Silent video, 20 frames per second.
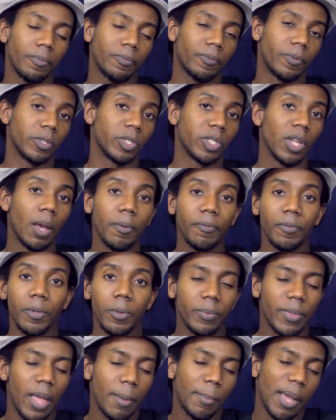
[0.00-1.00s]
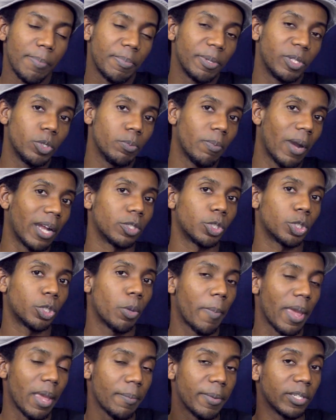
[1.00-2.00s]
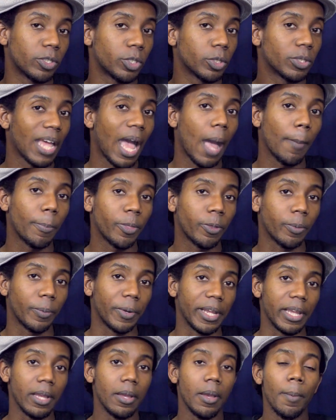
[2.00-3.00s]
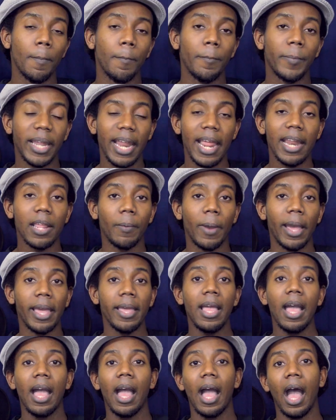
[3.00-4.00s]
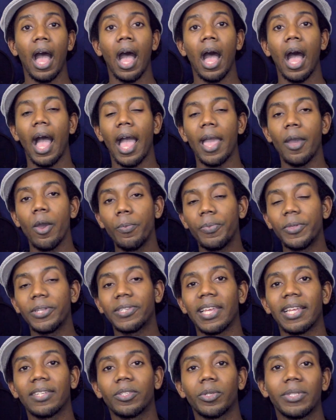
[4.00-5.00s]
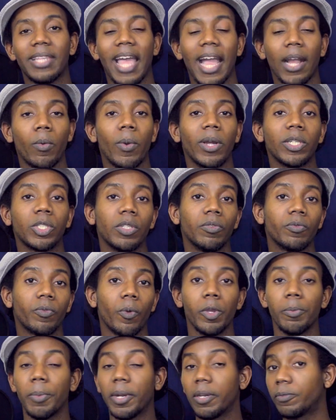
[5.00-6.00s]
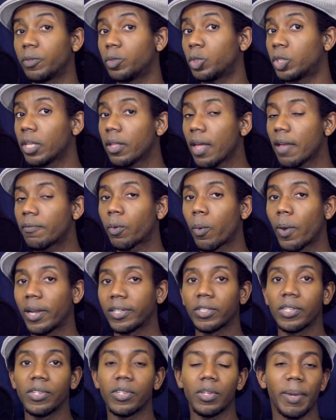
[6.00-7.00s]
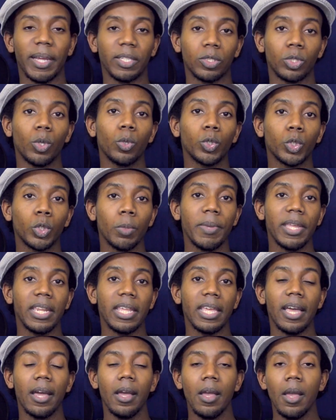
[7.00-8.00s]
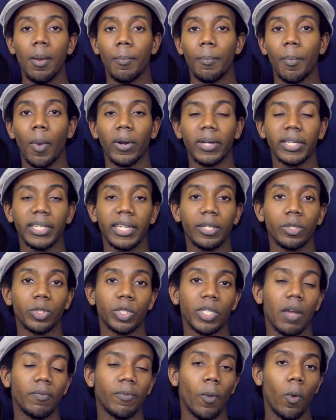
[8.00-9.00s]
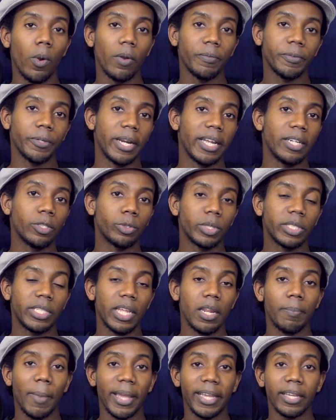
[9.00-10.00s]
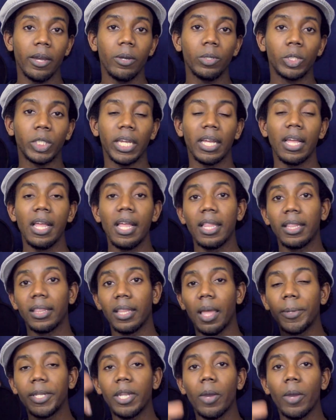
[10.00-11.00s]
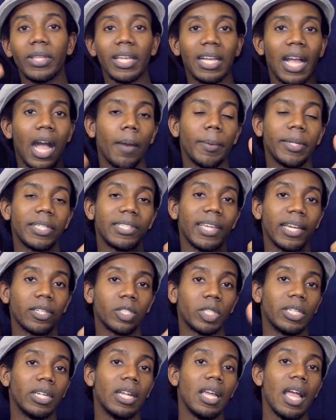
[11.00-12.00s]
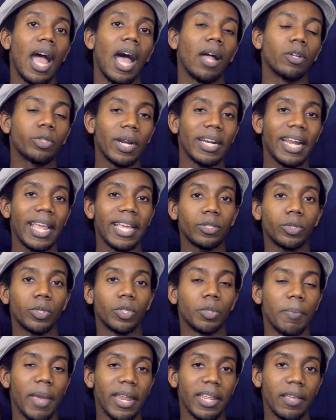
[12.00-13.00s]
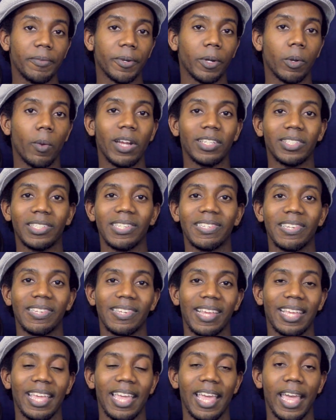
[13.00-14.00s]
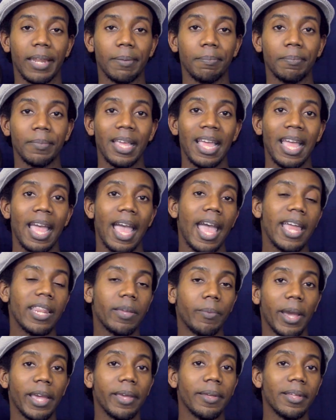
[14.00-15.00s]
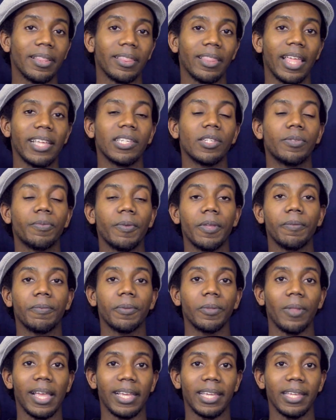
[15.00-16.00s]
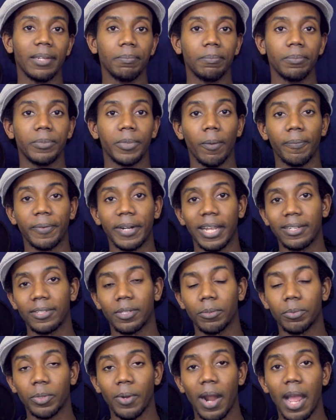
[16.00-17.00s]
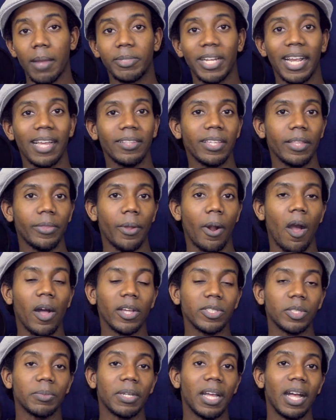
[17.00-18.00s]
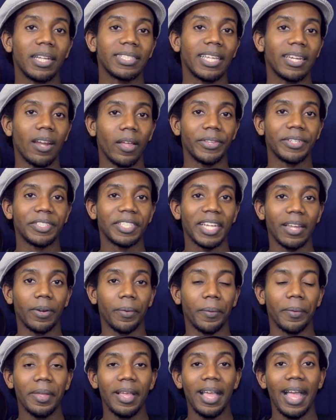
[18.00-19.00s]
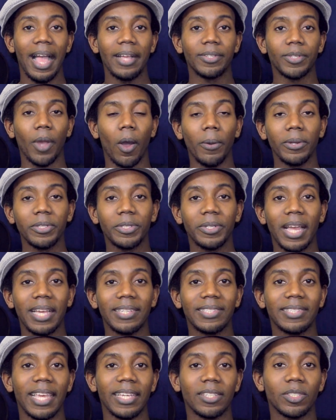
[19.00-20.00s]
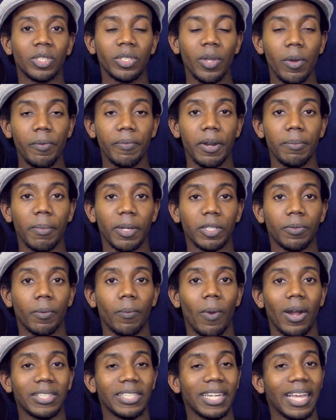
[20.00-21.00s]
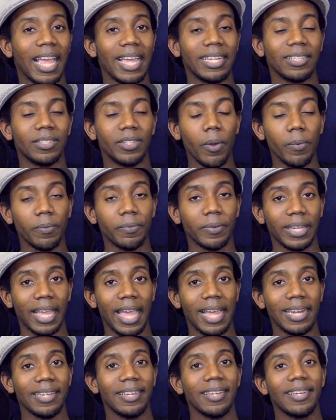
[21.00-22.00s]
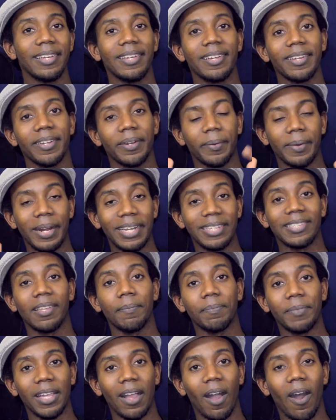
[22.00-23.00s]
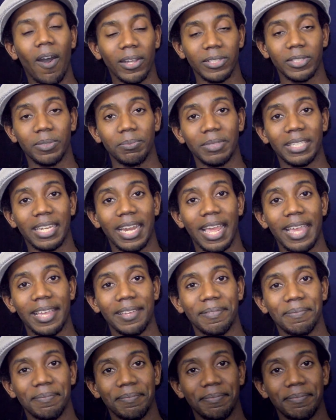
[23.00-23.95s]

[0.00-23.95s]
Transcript: For some of you, that might be too much, so maybe it's your top three. But anyway, uh, I hope this answered that question for you, but if you still have questions about social media, marketing yourself, or if you're interested in my coaching, let me the comment section. I'll try and answer as many of your questions as I can. Anyway, like this video if you like it. Don't forget to subscribe. Check out the other awesome content on the channel. As always, you guys, thanks so very much for watching, and don't forget, create something awesome today.